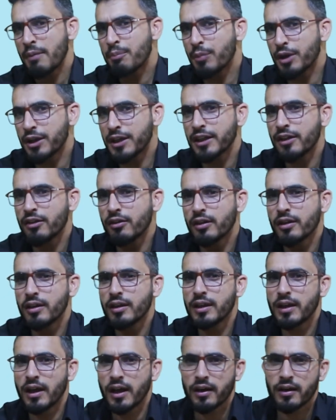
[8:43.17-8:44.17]

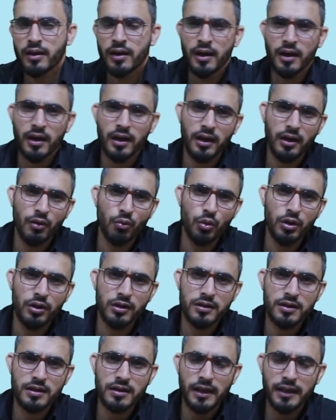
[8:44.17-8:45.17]
particularly her
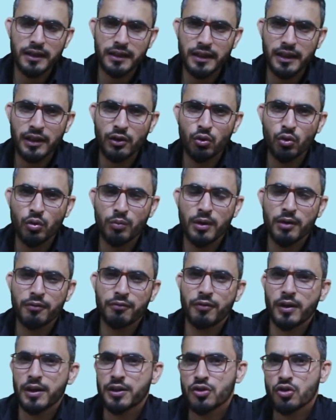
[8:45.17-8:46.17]
works like A Room of
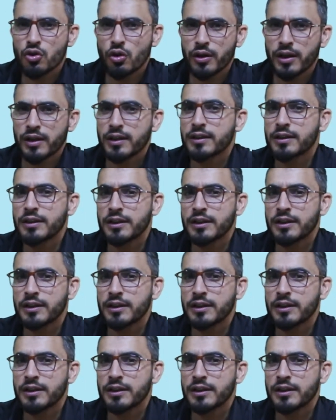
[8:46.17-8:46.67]
One's Own and